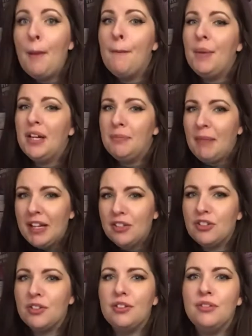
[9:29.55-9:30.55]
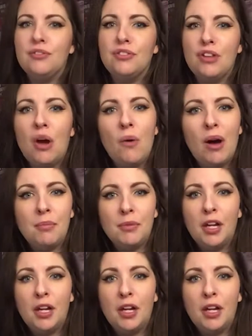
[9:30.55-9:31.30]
But make sure you show up